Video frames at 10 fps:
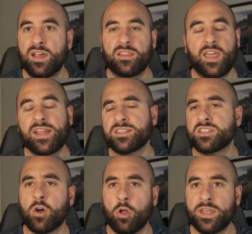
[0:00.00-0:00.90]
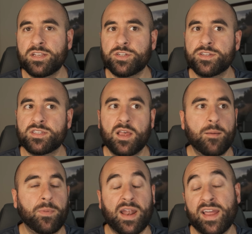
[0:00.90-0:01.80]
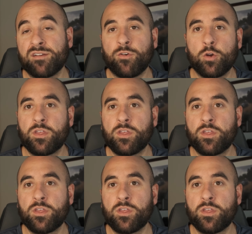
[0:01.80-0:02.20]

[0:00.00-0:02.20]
They install hitches, but I have heard